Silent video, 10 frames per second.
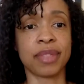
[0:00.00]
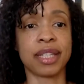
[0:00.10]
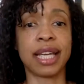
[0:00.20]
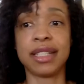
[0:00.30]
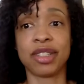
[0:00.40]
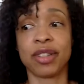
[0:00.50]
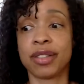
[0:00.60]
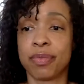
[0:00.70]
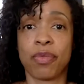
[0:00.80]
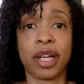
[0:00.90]
They
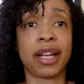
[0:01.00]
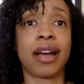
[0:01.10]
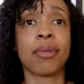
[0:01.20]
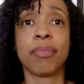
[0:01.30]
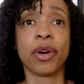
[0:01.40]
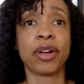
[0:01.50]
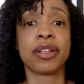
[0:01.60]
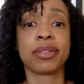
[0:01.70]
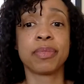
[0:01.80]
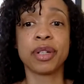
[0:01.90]
just went out and bought
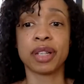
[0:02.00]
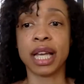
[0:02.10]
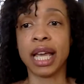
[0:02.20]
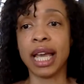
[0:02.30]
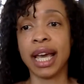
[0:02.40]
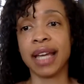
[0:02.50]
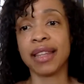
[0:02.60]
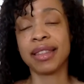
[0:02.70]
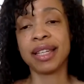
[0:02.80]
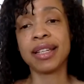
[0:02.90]
his book. And
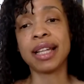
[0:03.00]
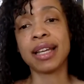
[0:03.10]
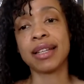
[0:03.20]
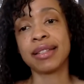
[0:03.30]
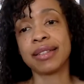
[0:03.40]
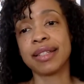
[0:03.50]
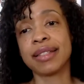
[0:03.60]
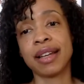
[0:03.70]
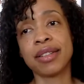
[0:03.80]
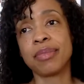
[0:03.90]
the thing that sticks
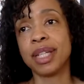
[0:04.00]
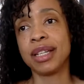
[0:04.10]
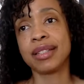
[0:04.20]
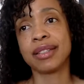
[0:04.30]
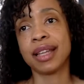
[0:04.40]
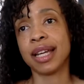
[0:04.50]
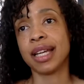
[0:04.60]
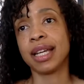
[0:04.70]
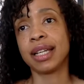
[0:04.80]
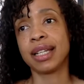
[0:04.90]
out to me is
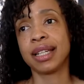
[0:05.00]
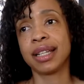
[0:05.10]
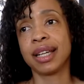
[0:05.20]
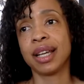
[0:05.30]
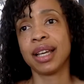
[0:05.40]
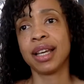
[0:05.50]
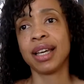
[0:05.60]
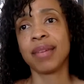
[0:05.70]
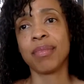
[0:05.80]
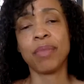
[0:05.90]
like,
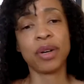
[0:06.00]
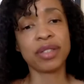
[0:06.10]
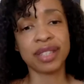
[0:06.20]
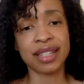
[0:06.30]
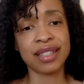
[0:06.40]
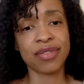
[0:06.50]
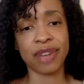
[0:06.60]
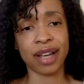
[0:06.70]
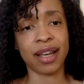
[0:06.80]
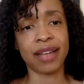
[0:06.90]
most of his
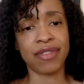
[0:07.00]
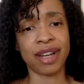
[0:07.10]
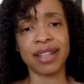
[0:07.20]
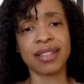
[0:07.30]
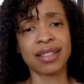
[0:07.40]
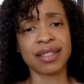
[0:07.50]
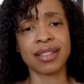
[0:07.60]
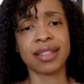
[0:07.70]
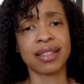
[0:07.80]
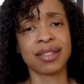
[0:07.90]
advice is
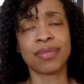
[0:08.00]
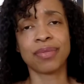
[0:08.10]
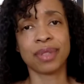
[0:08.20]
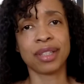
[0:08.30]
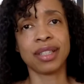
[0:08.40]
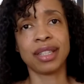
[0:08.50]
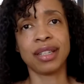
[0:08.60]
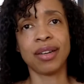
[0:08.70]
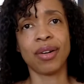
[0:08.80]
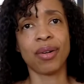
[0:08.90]
like this
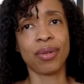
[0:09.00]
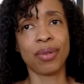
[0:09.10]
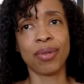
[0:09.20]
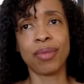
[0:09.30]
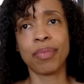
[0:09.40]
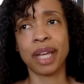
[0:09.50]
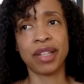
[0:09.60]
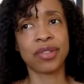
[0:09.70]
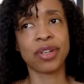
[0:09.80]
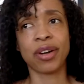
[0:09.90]
really old
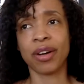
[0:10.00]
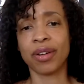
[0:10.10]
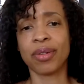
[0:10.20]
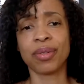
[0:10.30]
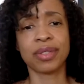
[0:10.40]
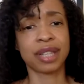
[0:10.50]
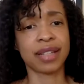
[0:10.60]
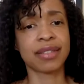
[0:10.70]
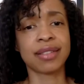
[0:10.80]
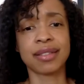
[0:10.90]
patriarchal
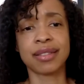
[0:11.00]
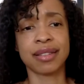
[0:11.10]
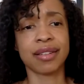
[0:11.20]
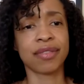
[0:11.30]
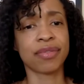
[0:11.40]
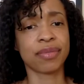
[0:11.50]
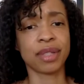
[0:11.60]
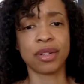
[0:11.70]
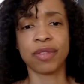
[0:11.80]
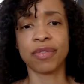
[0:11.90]
sexist stuff.
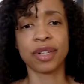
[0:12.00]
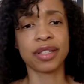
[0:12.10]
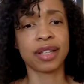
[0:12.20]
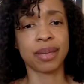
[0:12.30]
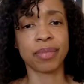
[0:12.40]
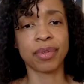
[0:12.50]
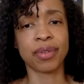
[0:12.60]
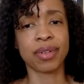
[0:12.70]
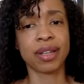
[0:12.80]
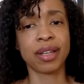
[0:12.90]
For
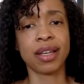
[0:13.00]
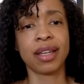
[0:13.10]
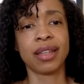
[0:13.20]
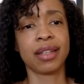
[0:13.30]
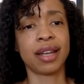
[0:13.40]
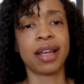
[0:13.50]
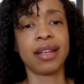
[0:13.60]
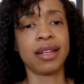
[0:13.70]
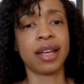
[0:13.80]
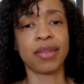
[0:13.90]
example, the
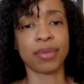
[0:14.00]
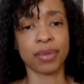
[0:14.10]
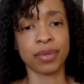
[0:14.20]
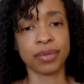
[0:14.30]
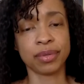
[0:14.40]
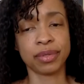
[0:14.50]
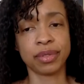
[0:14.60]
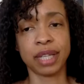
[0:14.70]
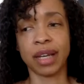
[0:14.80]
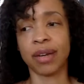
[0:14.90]
90-day rule.
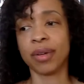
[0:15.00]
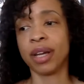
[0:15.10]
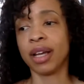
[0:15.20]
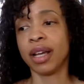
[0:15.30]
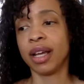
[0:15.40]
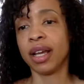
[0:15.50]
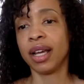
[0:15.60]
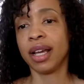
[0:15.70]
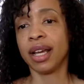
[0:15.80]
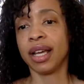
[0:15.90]
Now,
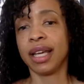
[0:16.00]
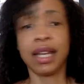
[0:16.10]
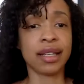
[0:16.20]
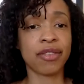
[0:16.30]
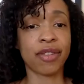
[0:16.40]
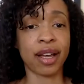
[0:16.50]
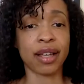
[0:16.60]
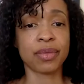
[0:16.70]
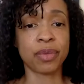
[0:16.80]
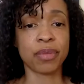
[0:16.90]
he
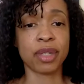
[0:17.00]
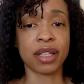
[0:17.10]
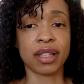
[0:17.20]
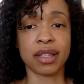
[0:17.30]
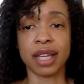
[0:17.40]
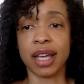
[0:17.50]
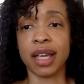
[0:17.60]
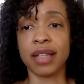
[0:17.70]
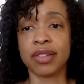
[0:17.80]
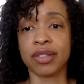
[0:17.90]
advised women that
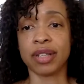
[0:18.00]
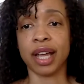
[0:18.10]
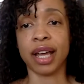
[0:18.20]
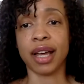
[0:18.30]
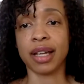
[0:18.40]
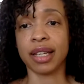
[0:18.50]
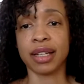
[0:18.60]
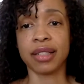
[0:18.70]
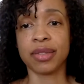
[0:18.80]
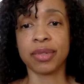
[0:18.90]
they should not get
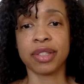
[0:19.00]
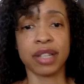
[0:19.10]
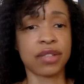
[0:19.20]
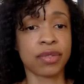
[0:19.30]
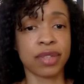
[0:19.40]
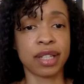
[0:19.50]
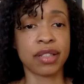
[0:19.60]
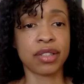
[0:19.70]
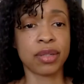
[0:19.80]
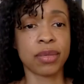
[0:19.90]
into a sexual
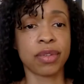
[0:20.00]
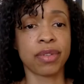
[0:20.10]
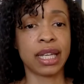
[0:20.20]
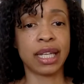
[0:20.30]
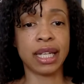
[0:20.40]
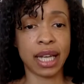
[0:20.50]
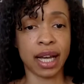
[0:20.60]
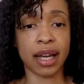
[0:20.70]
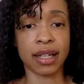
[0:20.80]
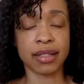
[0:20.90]
relationship with any
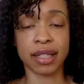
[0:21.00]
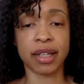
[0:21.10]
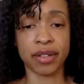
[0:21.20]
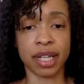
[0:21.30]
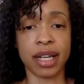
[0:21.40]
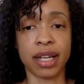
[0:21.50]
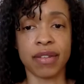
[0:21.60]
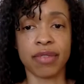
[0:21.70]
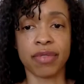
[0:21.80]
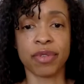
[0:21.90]
guys that they're
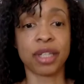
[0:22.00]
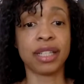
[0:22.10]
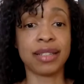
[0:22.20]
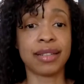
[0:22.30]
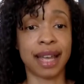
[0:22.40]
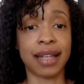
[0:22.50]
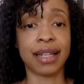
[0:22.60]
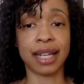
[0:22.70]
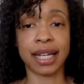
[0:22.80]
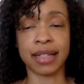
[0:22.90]
dating for at least 90
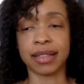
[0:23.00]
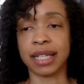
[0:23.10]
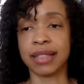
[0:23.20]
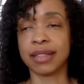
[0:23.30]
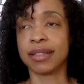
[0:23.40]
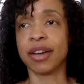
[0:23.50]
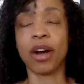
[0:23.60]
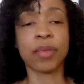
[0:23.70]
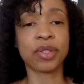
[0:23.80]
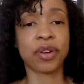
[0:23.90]
days. It's an
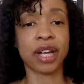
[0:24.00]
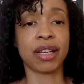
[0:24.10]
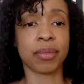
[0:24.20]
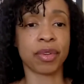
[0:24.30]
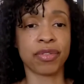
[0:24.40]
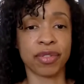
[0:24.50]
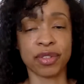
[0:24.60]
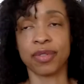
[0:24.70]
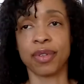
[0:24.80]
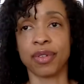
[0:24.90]
arbitrary number,
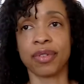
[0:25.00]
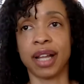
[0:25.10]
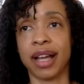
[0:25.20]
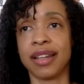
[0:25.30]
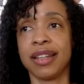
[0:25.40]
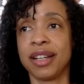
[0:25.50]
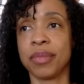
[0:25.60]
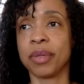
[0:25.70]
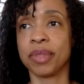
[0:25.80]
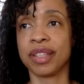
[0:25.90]
first of all. How did he come
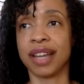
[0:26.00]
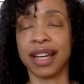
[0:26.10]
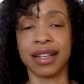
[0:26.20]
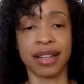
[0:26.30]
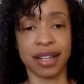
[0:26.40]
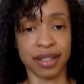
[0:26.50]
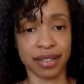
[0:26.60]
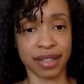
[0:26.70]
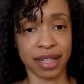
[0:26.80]
up with the 90 days?